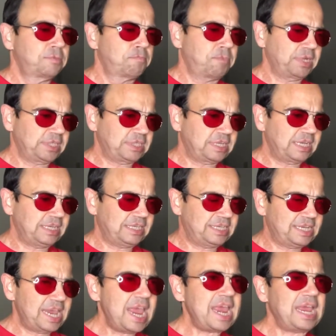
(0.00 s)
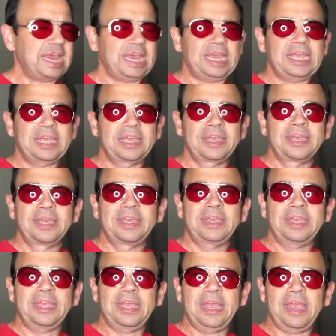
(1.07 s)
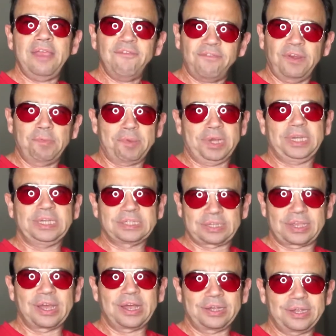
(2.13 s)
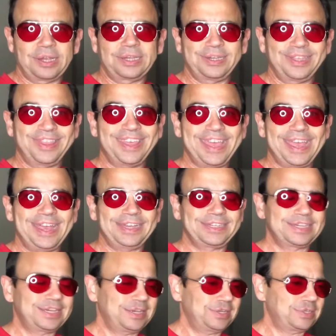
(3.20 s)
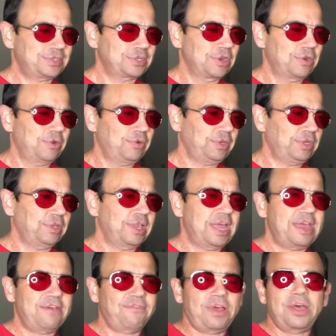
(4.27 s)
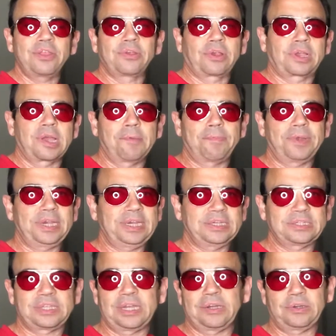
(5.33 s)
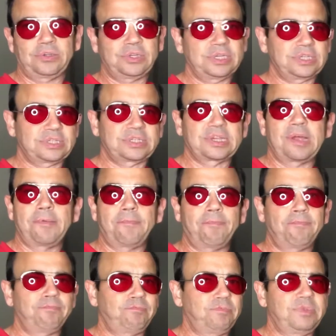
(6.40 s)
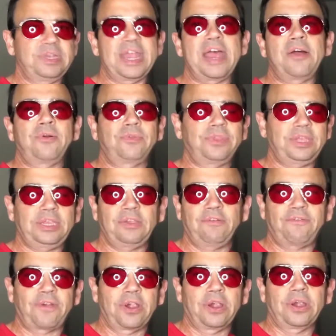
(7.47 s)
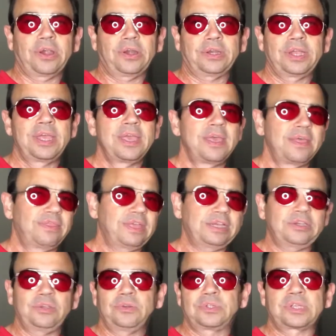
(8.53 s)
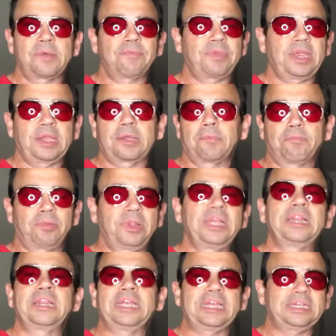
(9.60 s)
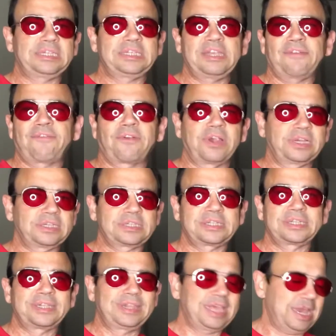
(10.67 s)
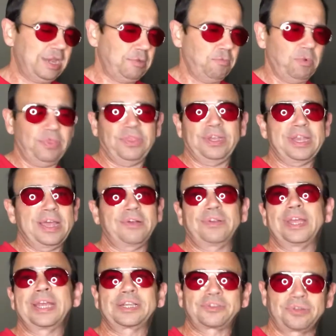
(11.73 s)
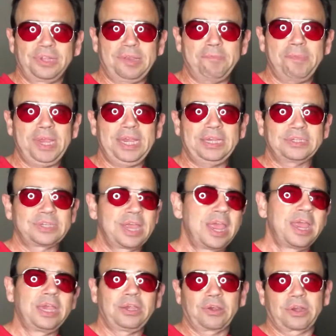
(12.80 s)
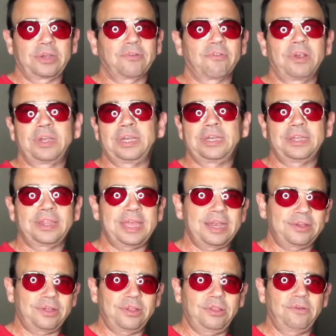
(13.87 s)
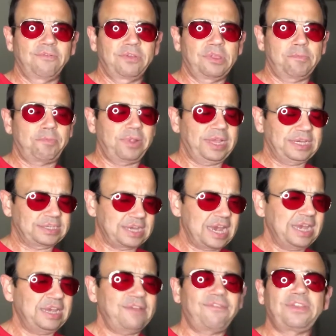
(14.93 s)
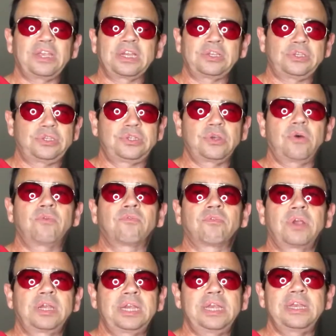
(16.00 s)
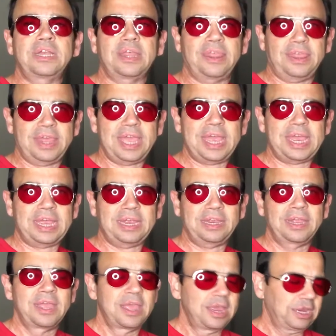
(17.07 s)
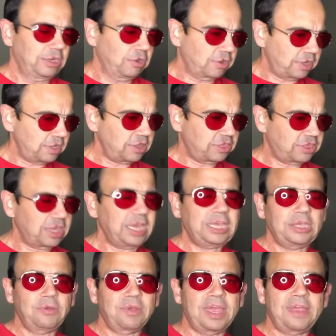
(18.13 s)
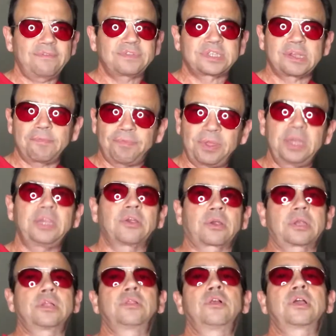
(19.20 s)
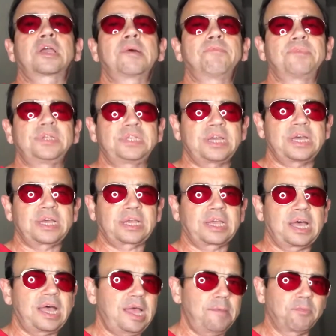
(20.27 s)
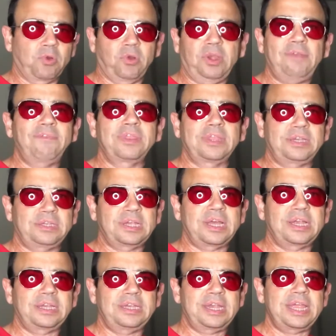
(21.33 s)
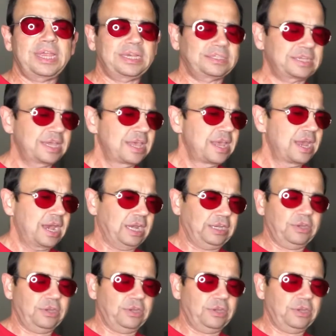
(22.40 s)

But today, everybody's caught on to that. So you'll have other companies that are just some noun that you've heard that do something completely different than what the noun actually means. You're going to run into that all over the place. And if you don't run into that, you're going to think you have something. You're going to look up the .com or even the .net, and